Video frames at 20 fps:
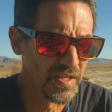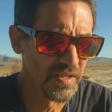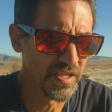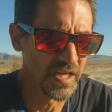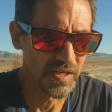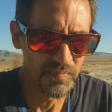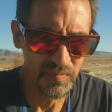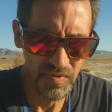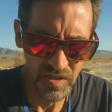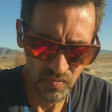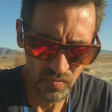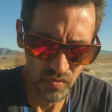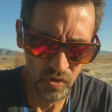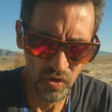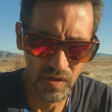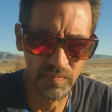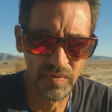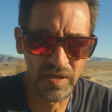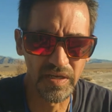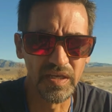Like me
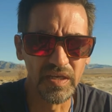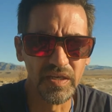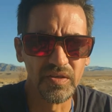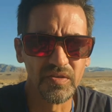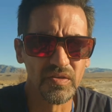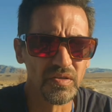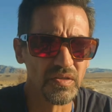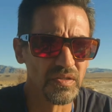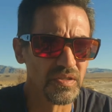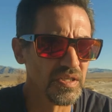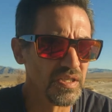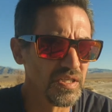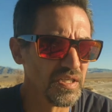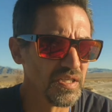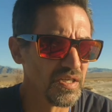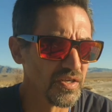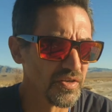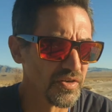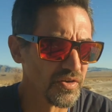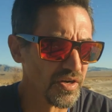rolling my ankle
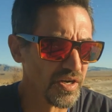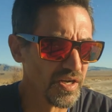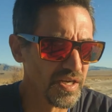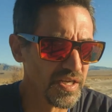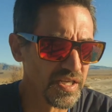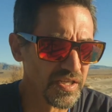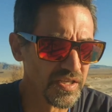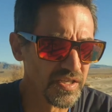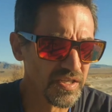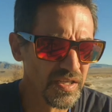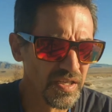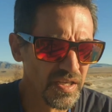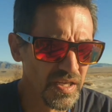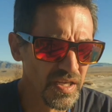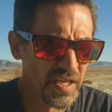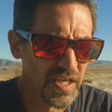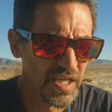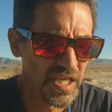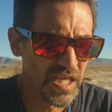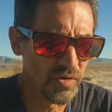on our hike.
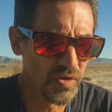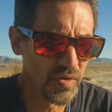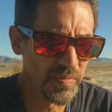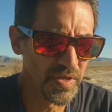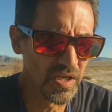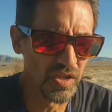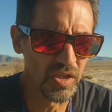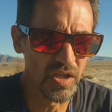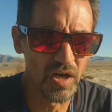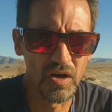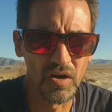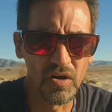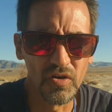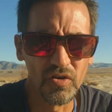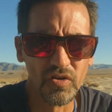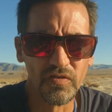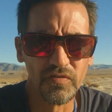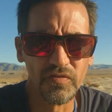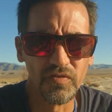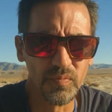It would have been a lot
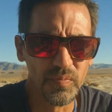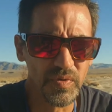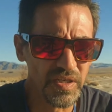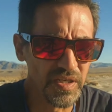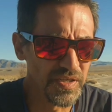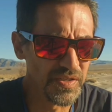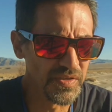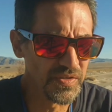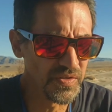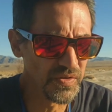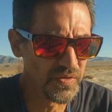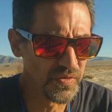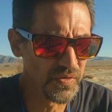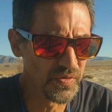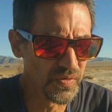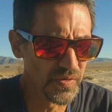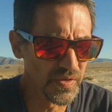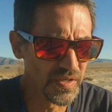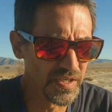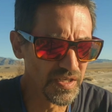harder for me
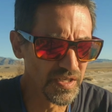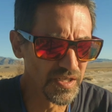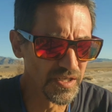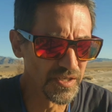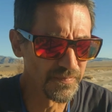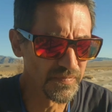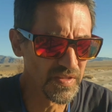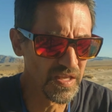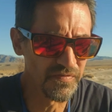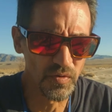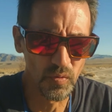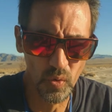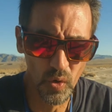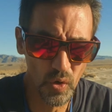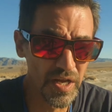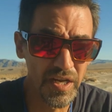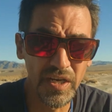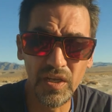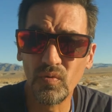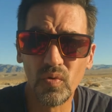to, if it
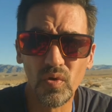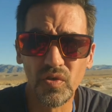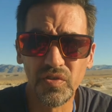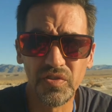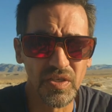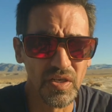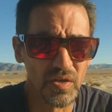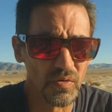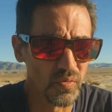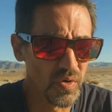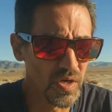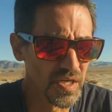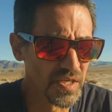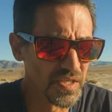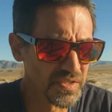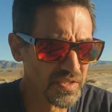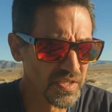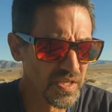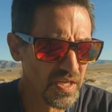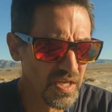were any worse than it
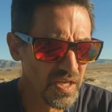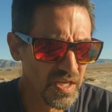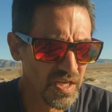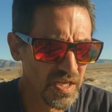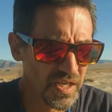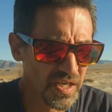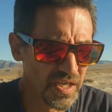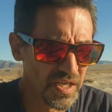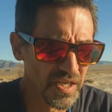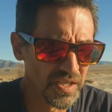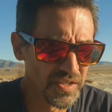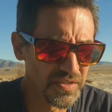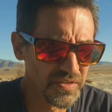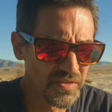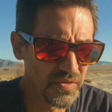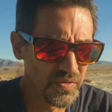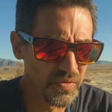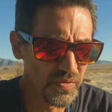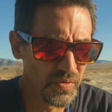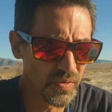was,
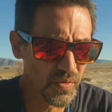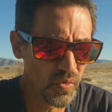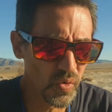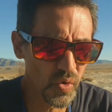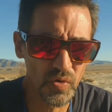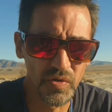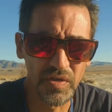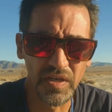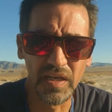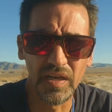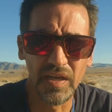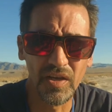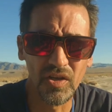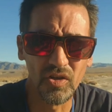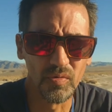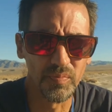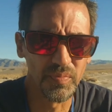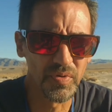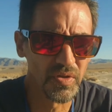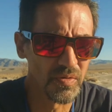to coordinate
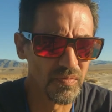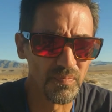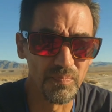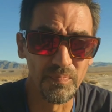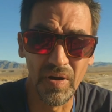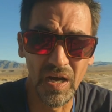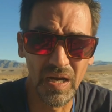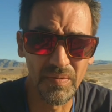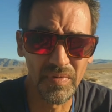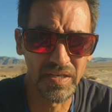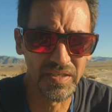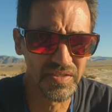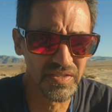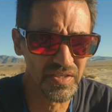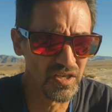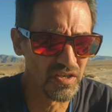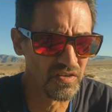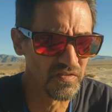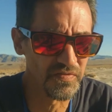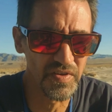help by
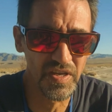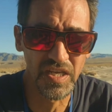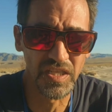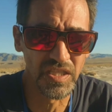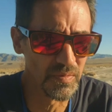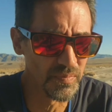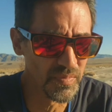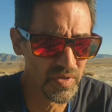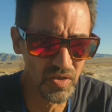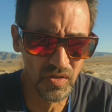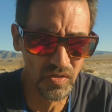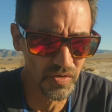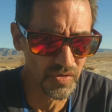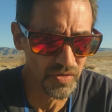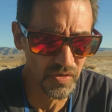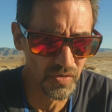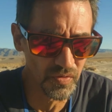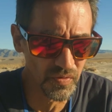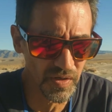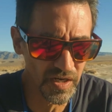myself in the middle
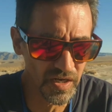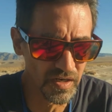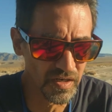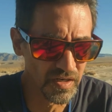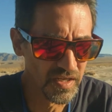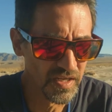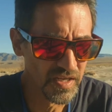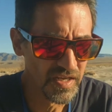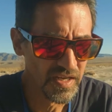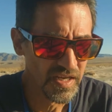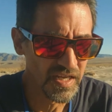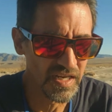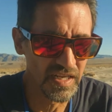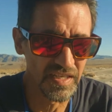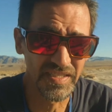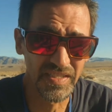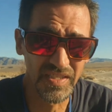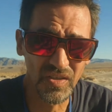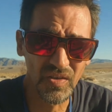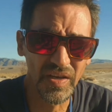of nowhere. And
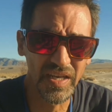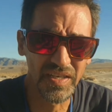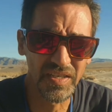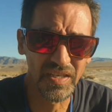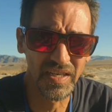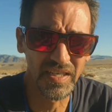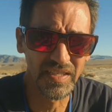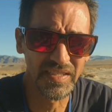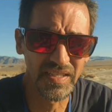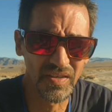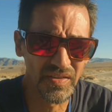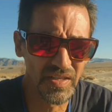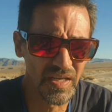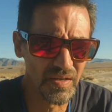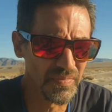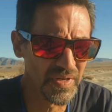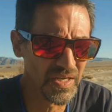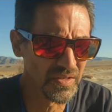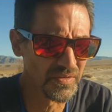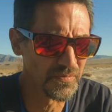I still had to hike down
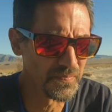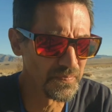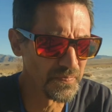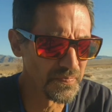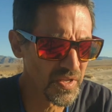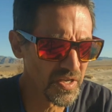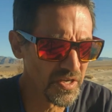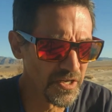that mountain.